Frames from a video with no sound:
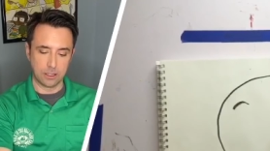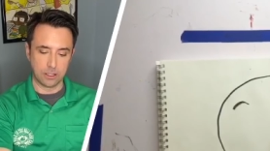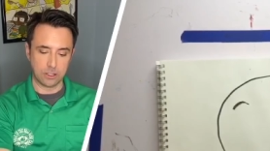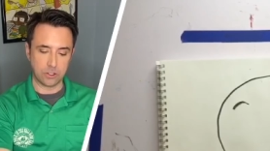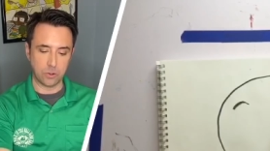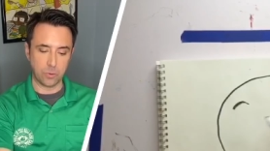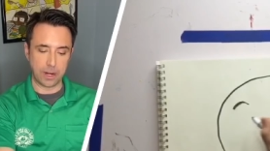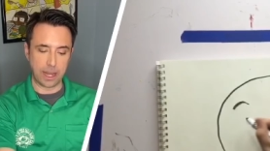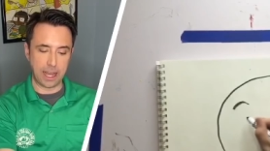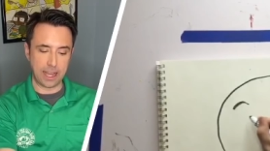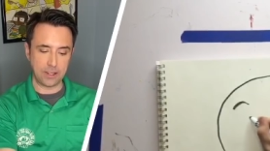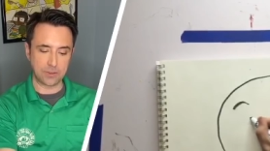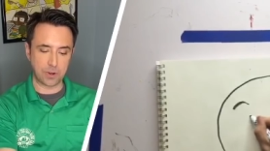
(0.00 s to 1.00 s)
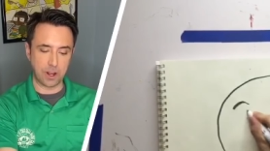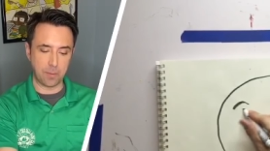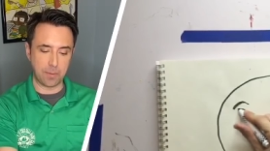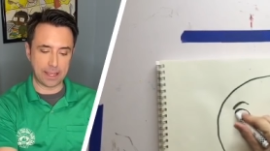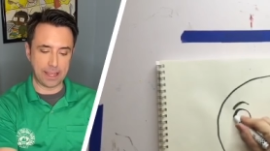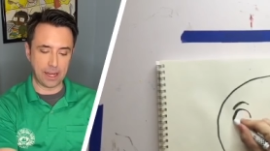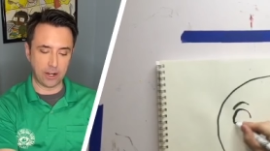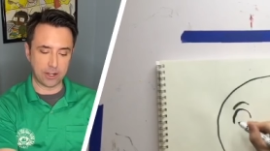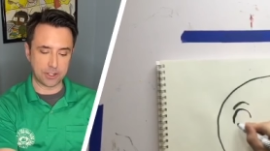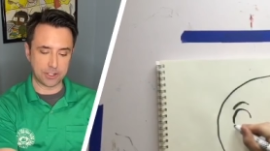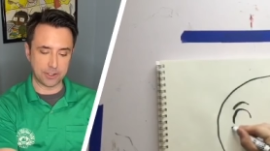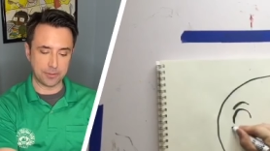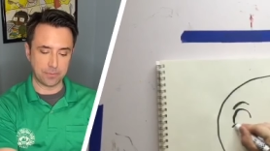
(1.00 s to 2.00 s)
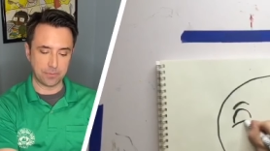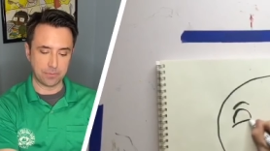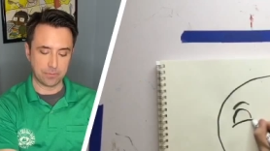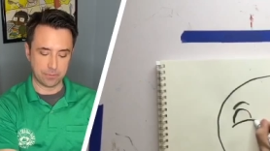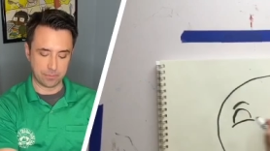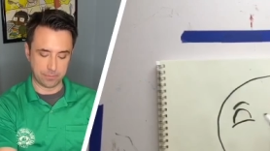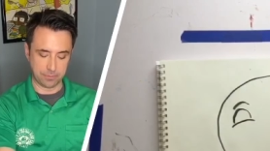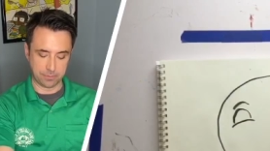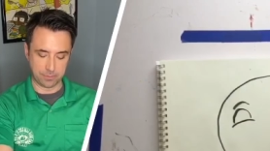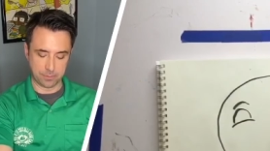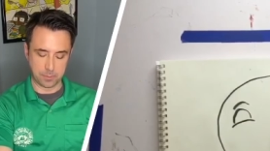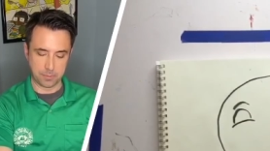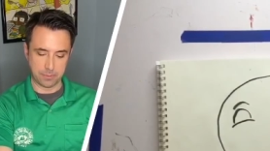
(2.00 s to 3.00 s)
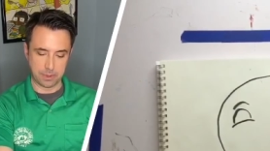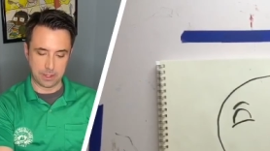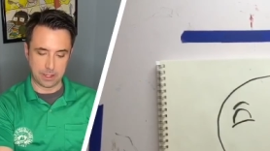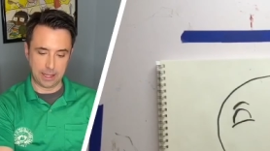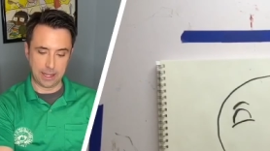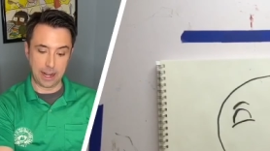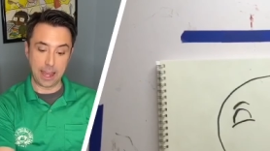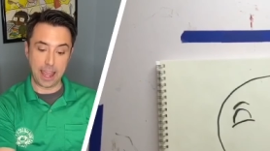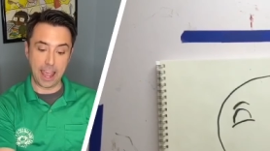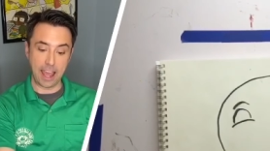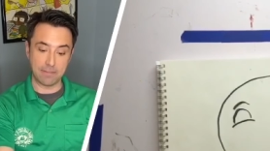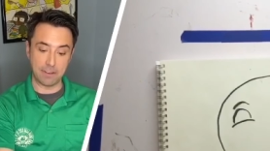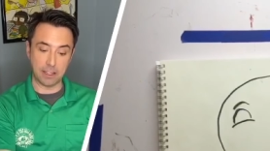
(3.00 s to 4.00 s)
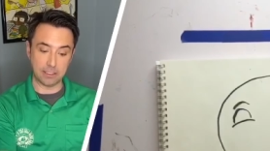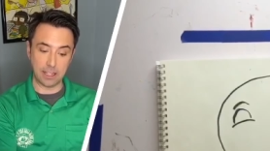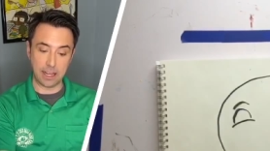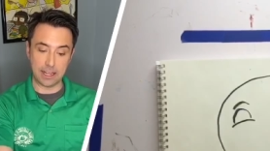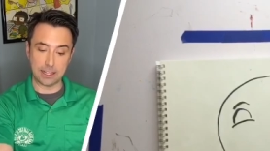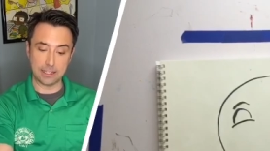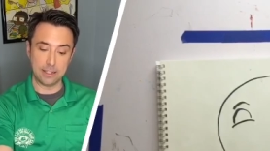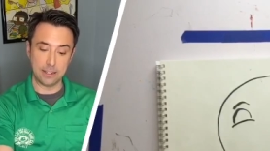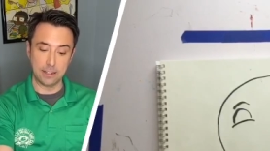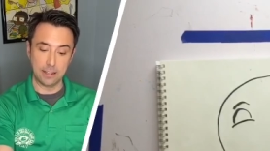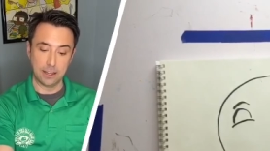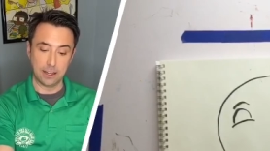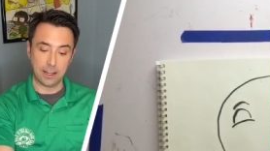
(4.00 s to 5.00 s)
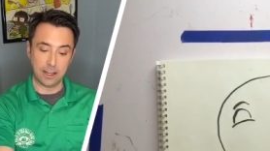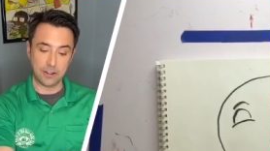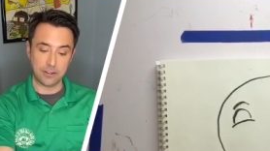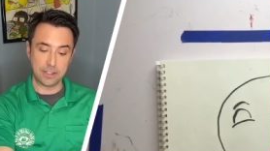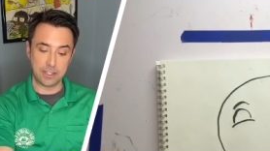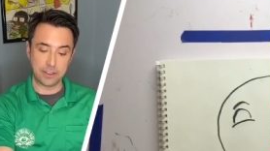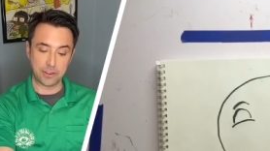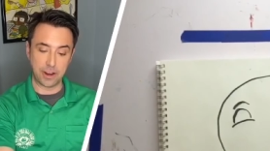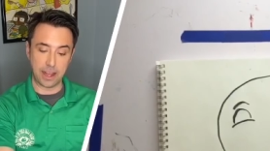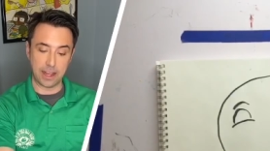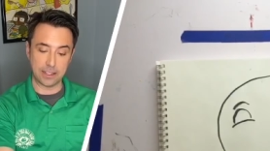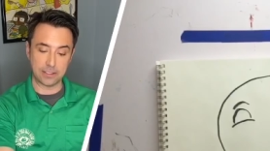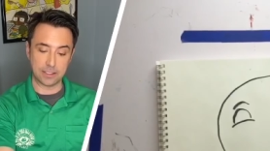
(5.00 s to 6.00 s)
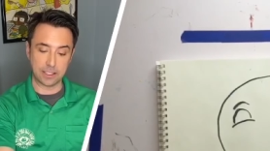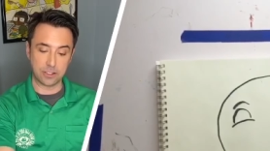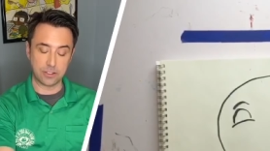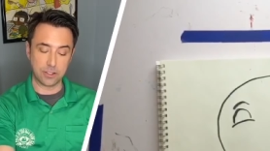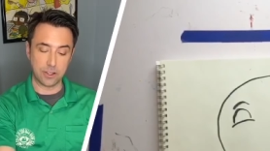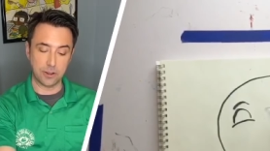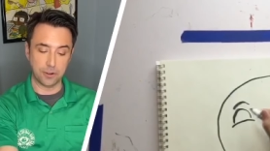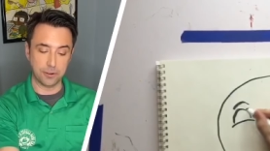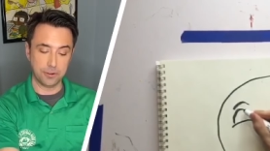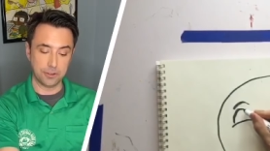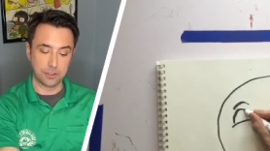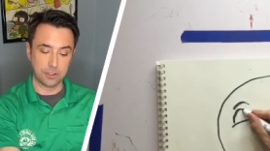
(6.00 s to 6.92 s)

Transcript: So when I draw my character and I have a line underneath their eyes like so,